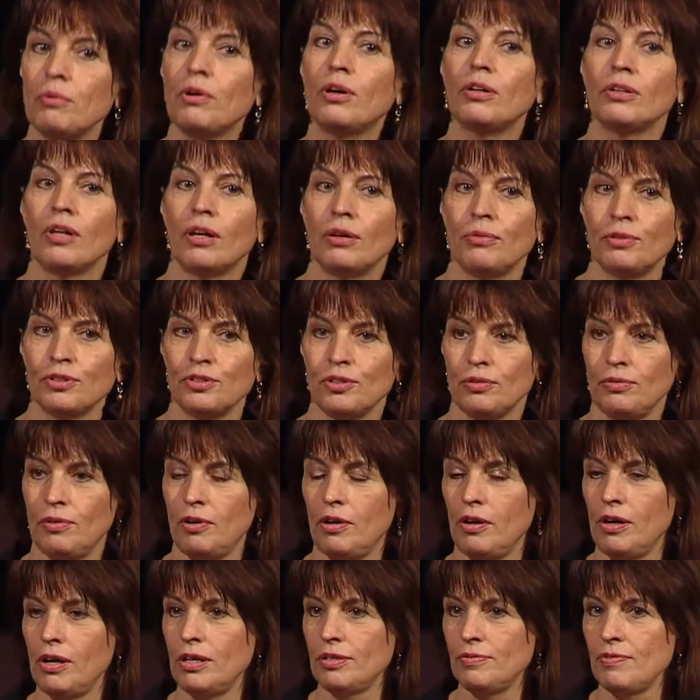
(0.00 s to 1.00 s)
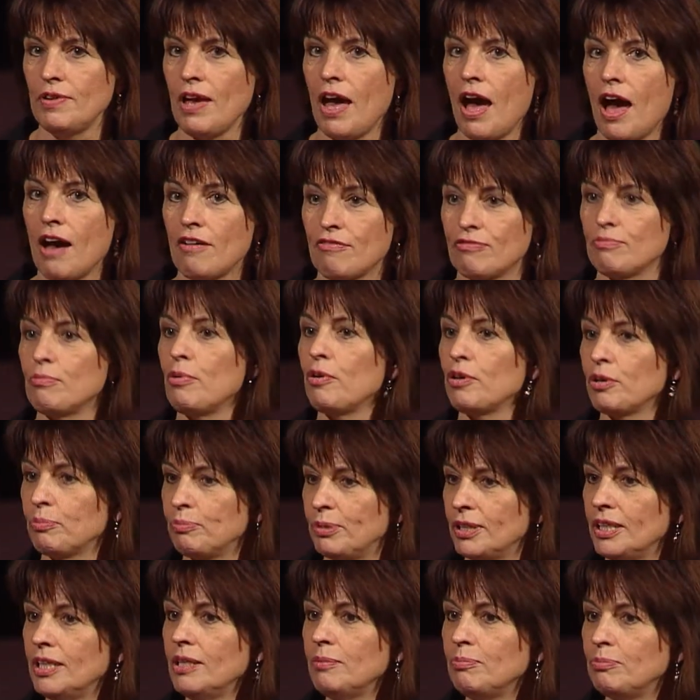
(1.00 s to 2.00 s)
all over the world we have more
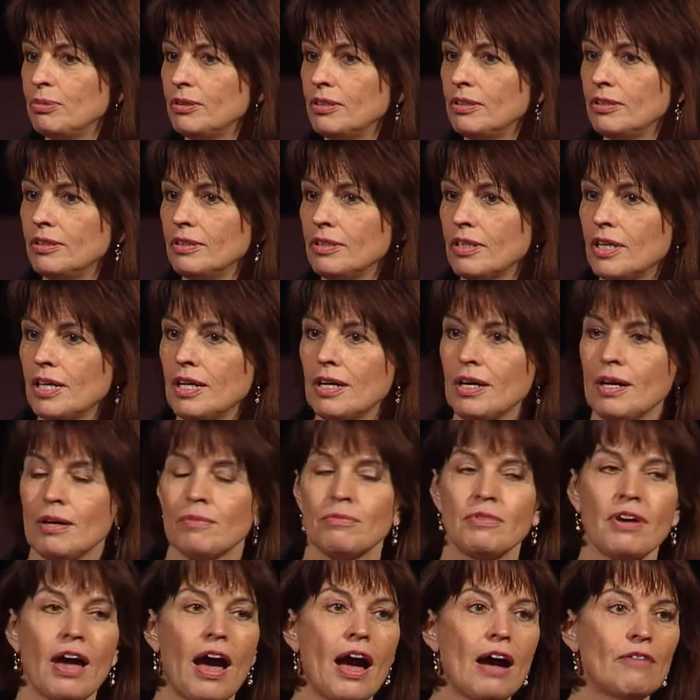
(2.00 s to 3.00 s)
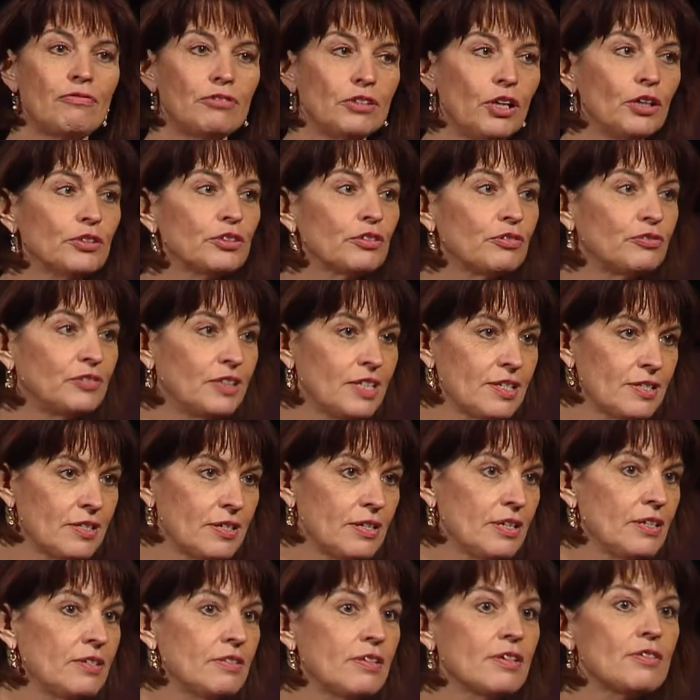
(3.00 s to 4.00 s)
people, we have a lot of
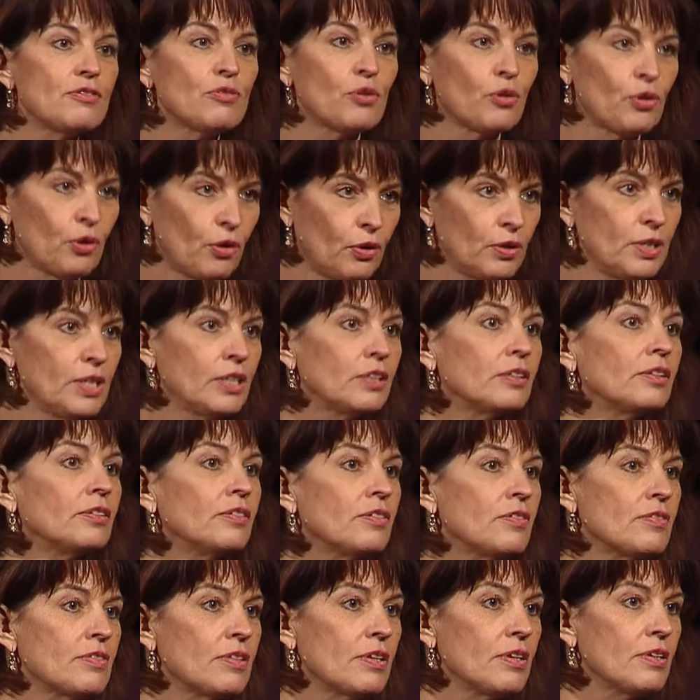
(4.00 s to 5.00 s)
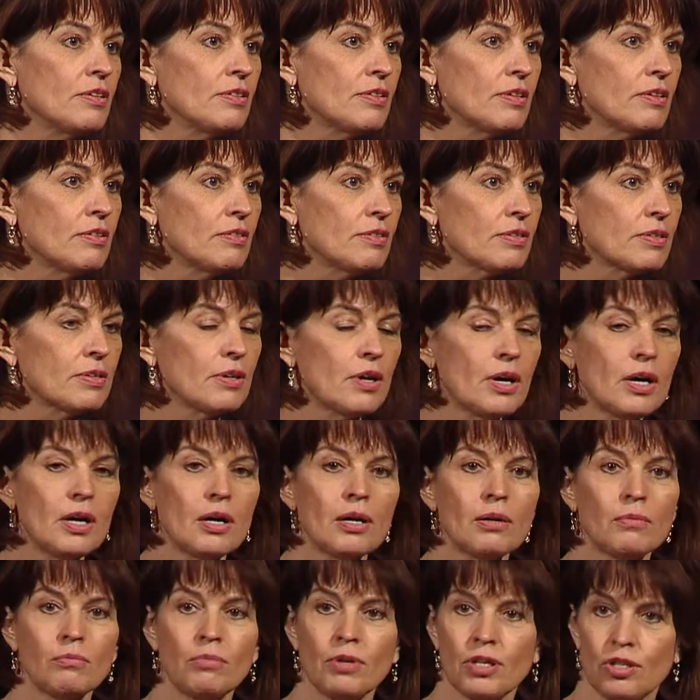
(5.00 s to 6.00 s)
diseases, chronic diseases,
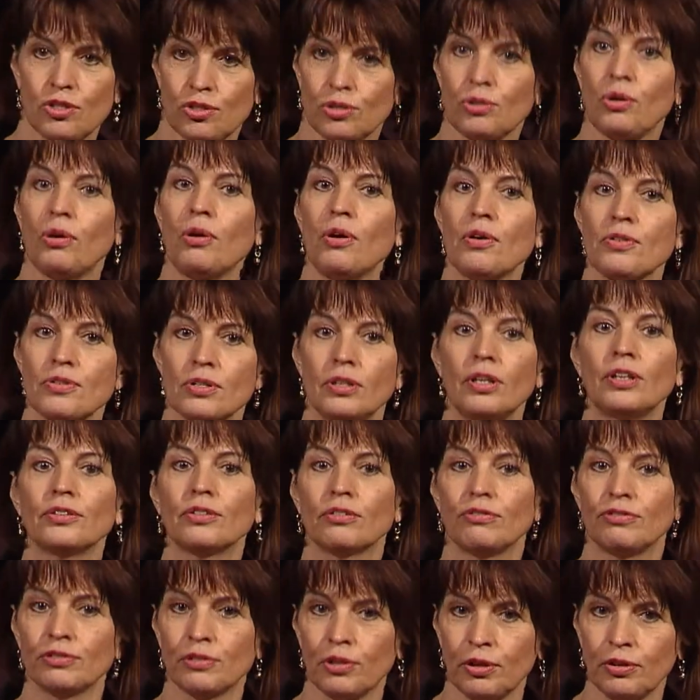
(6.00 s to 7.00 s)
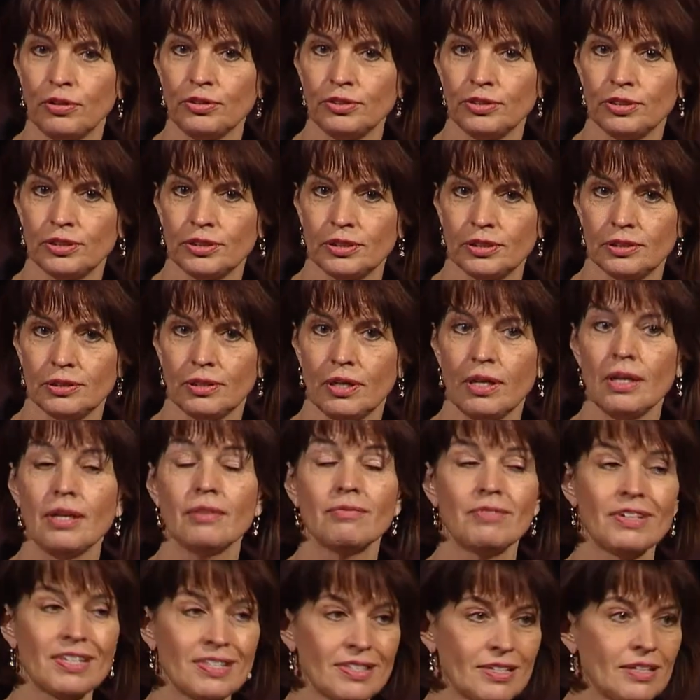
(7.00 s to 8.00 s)
which cause a lot of costs.
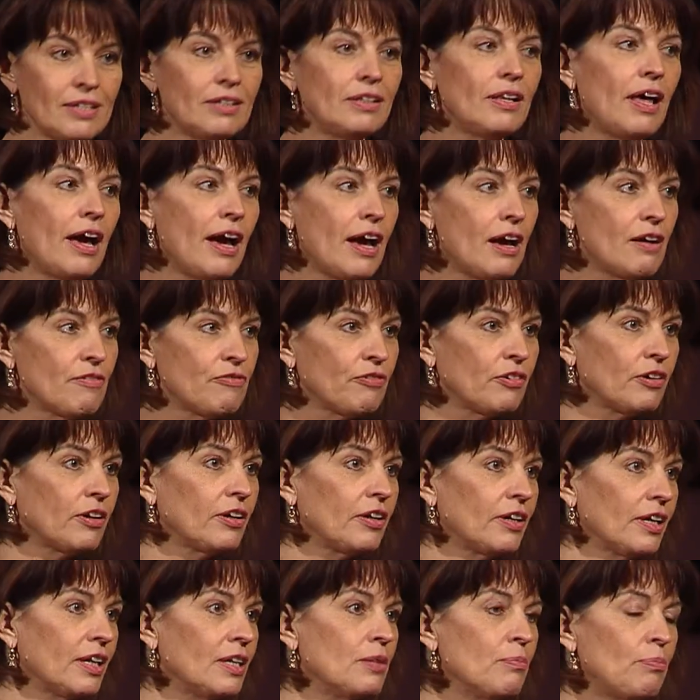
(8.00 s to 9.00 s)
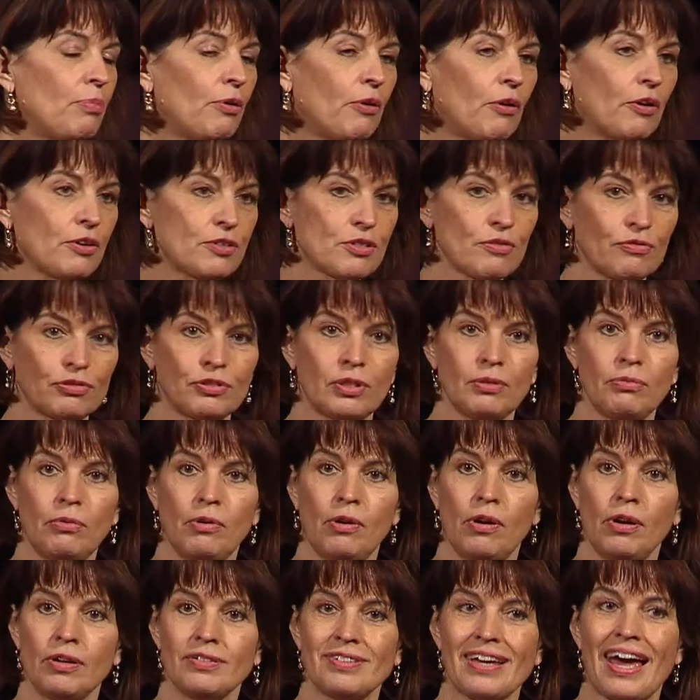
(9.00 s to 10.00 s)
We still have, in parts of the
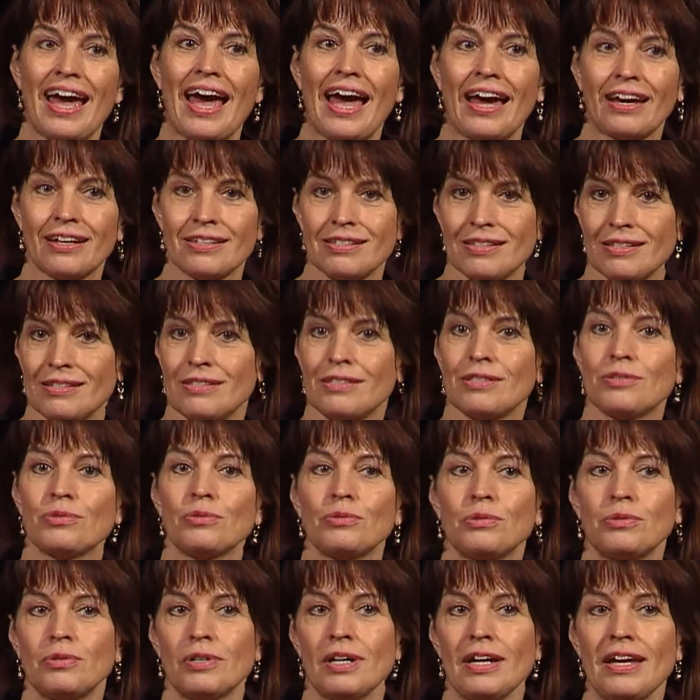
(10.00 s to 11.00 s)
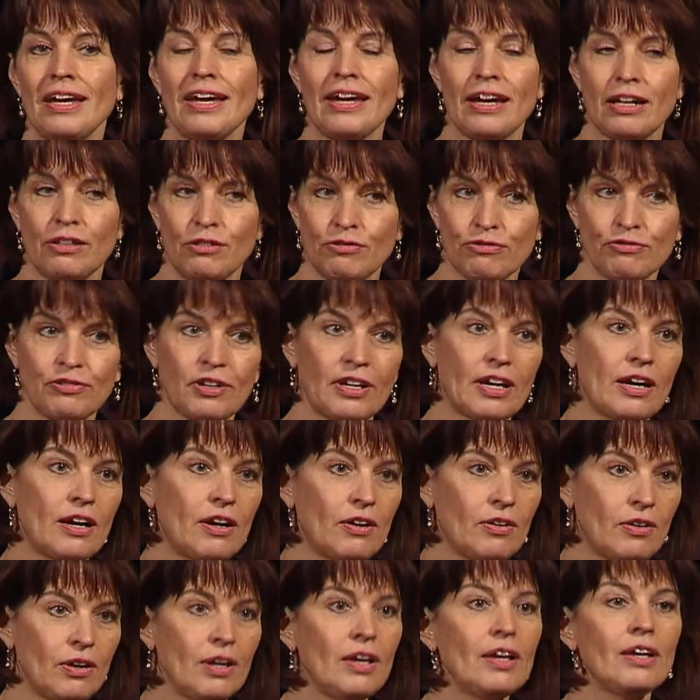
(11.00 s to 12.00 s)
world, access to
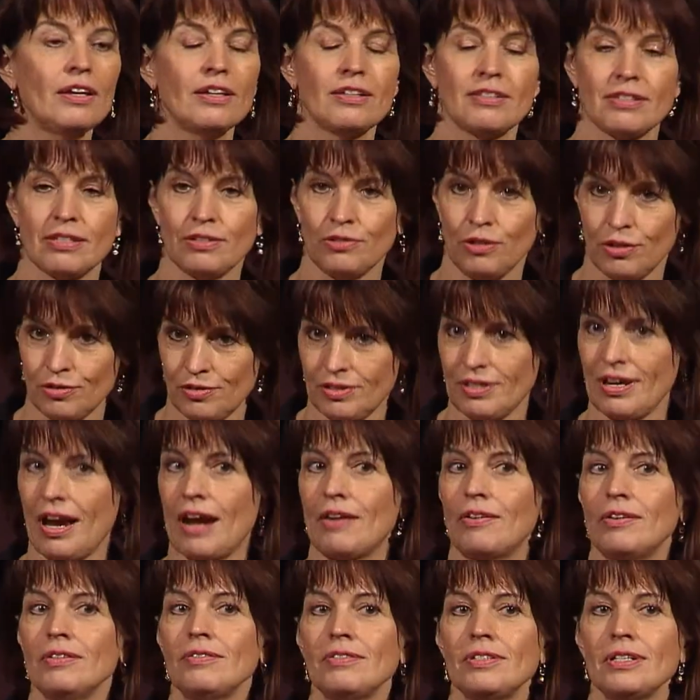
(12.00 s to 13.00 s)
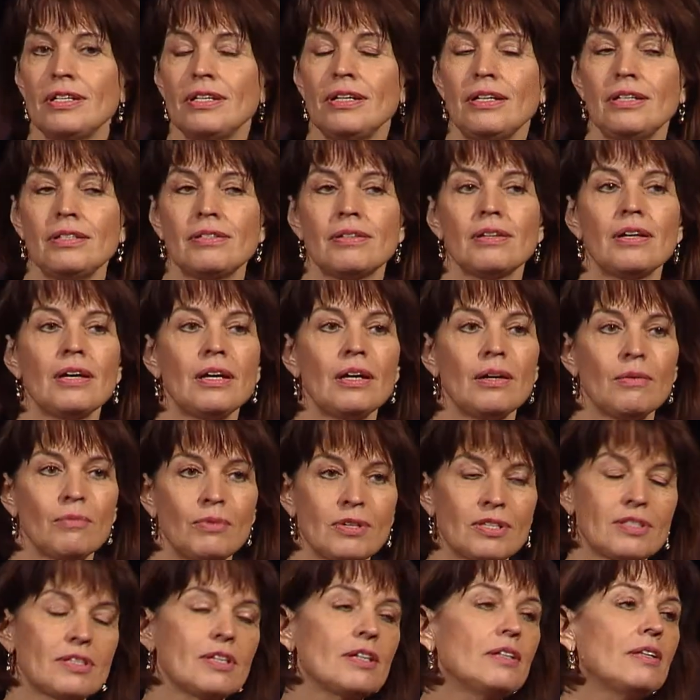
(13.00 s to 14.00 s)
healthcare is not guaranteed. We
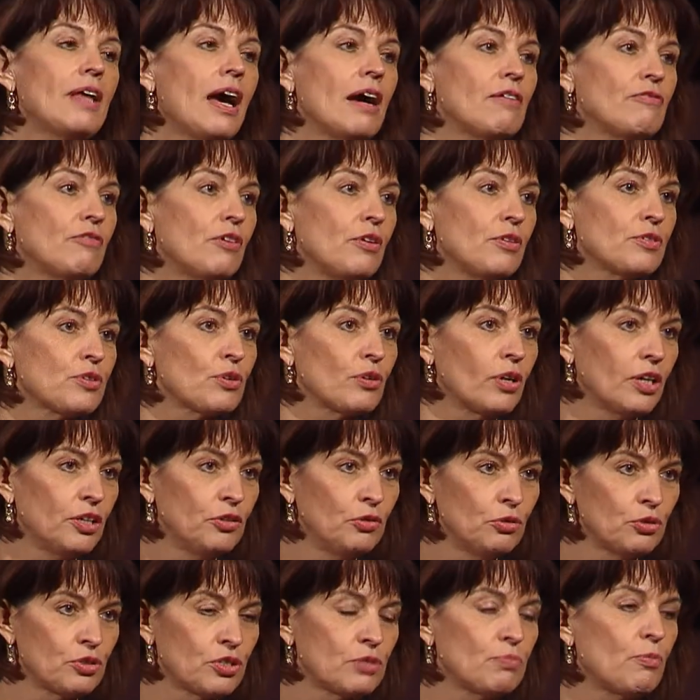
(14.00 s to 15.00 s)
still have also a huge